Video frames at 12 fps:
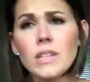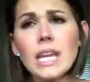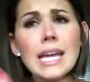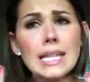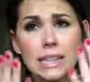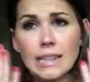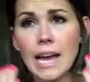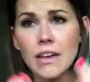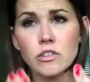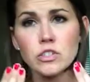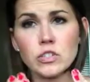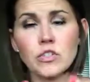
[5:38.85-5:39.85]
It
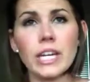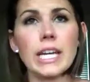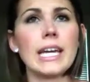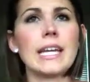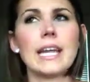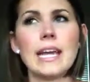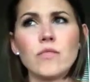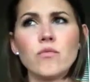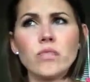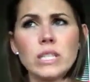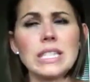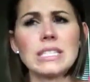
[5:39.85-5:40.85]
lathers great, and it
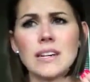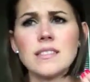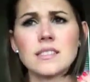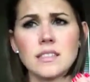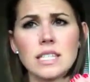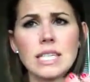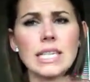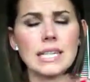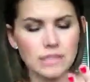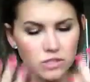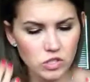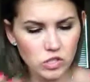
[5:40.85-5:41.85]
really does clean. It
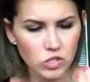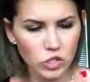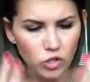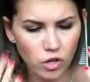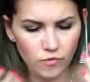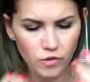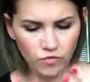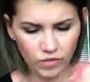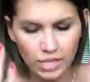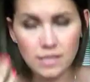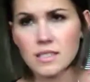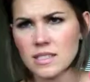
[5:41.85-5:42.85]
gets the dirt off your
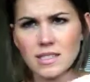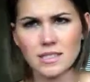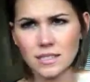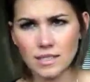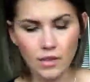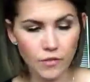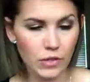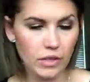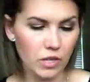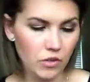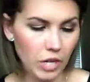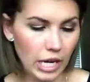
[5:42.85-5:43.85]
face. It does everything
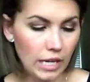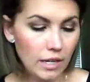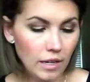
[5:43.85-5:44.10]
great.